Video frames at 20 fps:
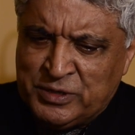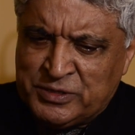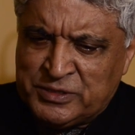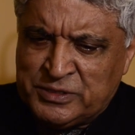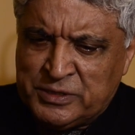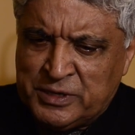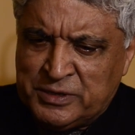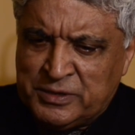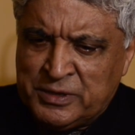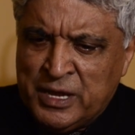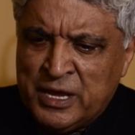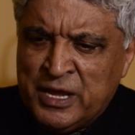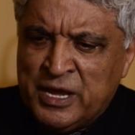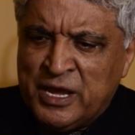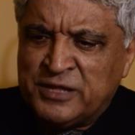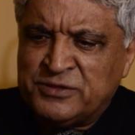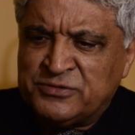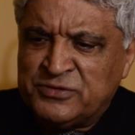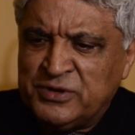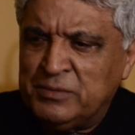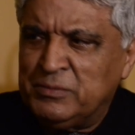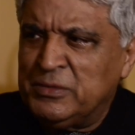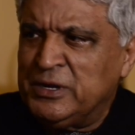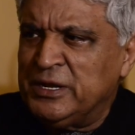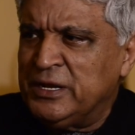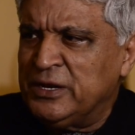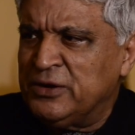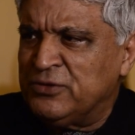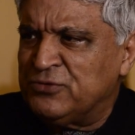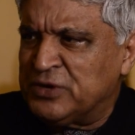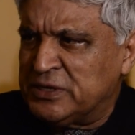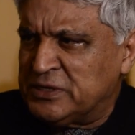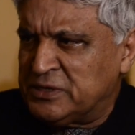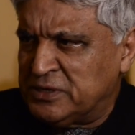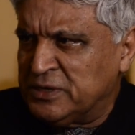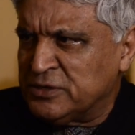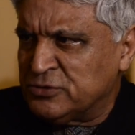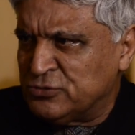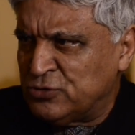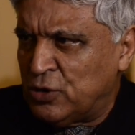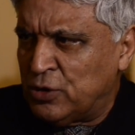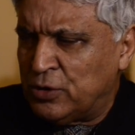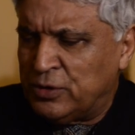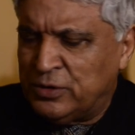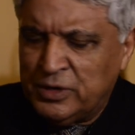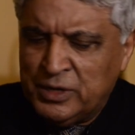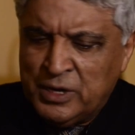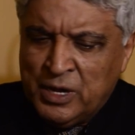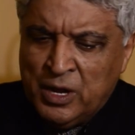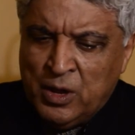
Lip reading: it's an extremely interesting genre.